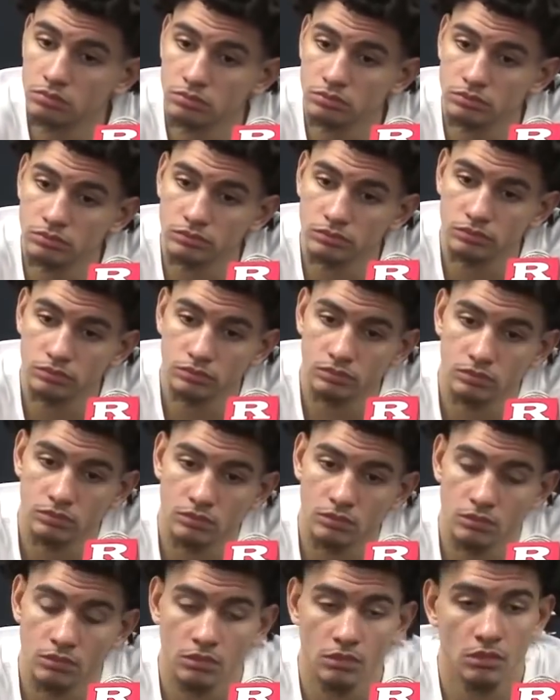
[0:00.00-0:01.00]
for the team?
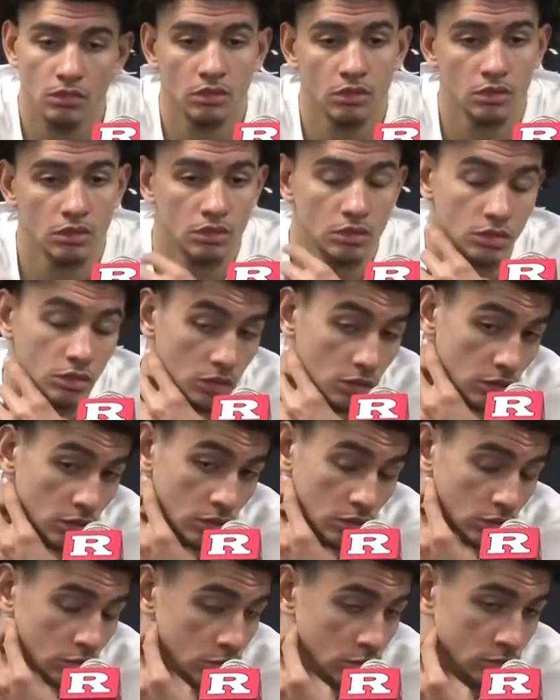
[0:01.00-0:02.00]

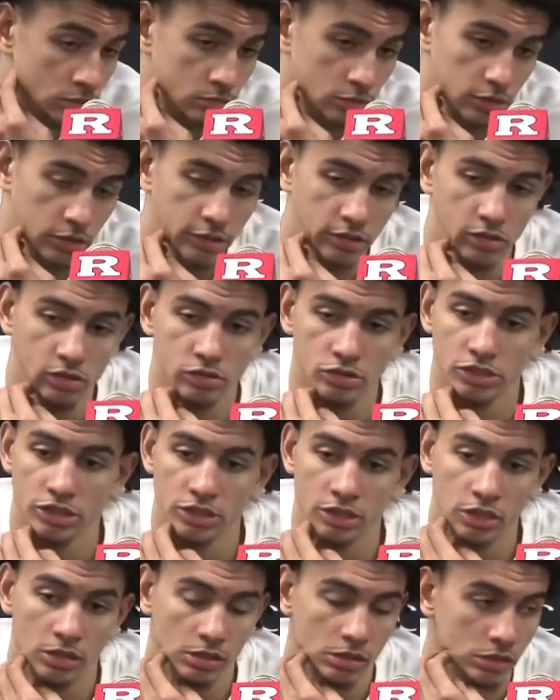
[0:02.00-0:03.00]
Um, like Coach
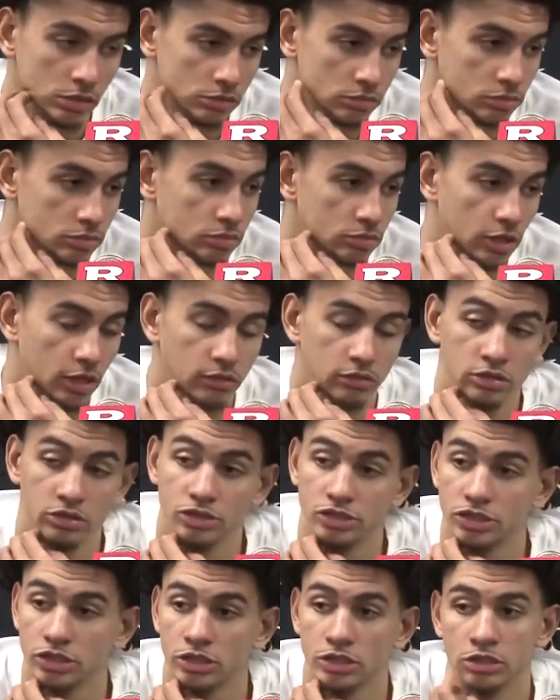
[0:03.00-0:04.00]
said, I'm um, not really
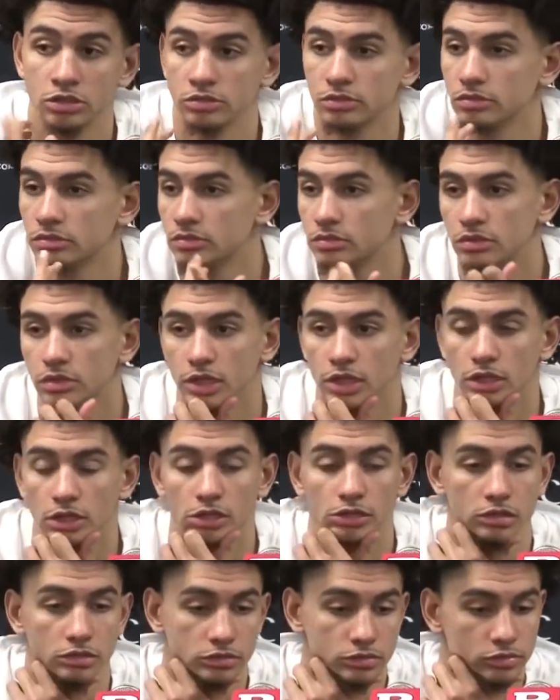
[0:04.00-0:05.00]
sure.
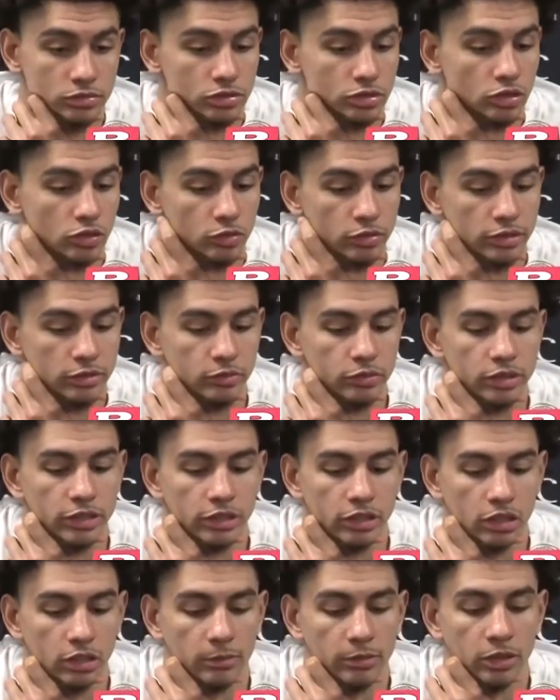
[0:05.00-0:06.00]
Uh, you know, we, we got
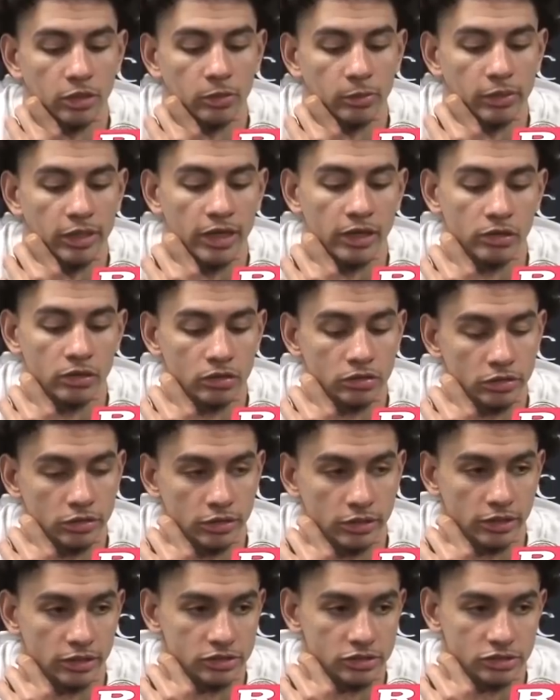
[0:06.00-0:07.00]
to come out and battle,
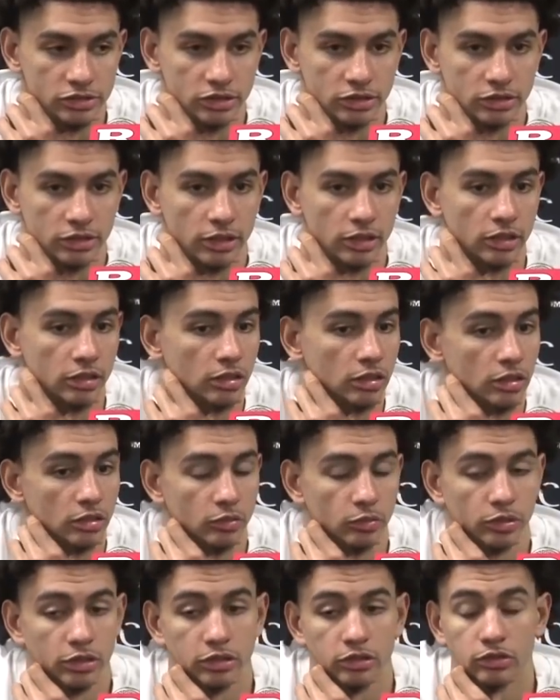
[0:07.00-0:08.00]
and I just think that uh,
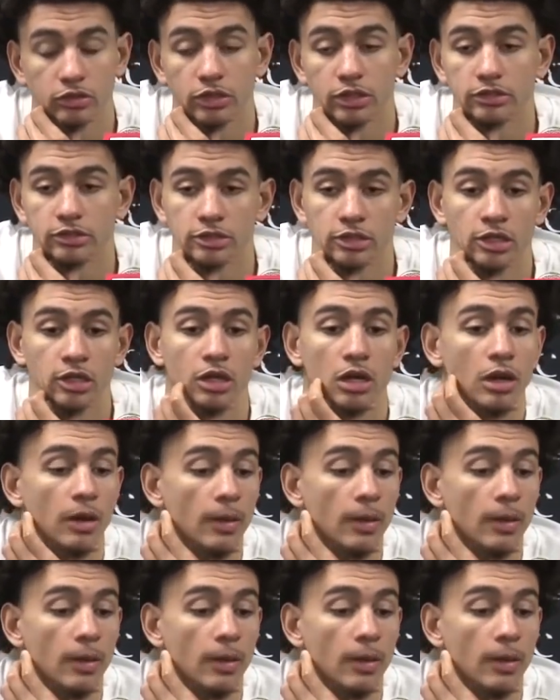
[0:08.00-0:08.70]
we didn't do that today.